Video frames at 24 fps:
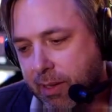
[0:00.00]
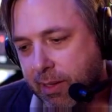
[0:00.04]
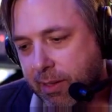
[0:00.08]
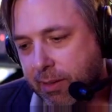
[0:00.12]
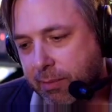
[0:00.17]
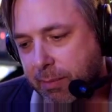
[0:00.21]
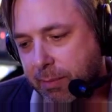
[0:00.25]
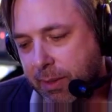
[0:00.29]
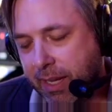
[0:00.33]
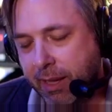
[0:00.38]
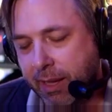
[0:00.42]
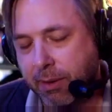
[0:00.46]

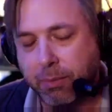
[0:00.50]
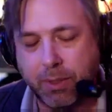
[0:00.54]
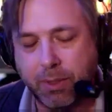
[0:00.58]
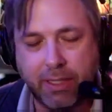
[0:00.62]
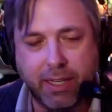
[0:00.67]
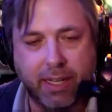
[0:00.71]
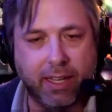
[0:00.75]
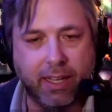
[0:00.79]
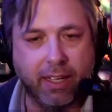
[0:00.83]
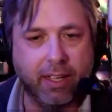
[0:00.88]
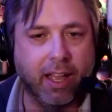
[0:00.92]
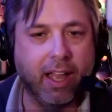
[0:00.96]
But yeah, one
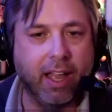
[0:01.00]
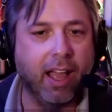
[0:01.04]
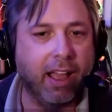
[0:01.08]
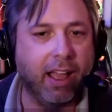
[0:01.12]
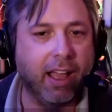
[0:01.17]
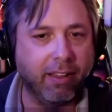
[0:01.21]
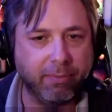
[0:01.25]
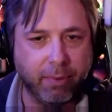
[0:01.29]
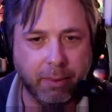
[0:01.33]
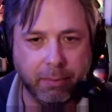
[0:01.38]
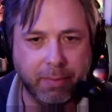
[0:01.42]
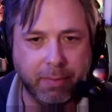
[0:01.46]
day I,
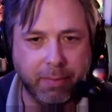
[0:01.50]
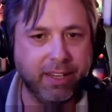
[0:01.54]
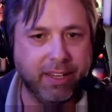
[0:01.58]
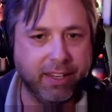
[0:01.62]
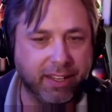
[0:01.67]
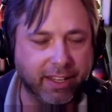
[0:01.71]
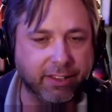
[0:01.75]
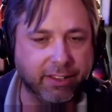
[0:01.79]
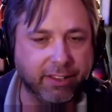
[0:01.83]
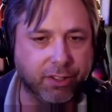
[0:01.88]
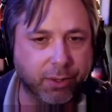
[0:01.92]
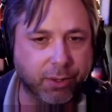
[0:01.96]
have been meaning to
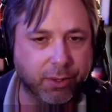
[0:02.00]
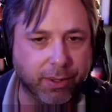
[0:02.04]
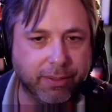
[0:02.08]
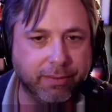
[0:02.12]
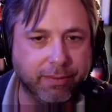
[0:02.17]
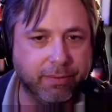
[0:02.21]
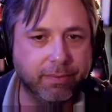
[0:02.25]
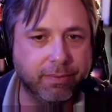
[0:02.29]
get to it.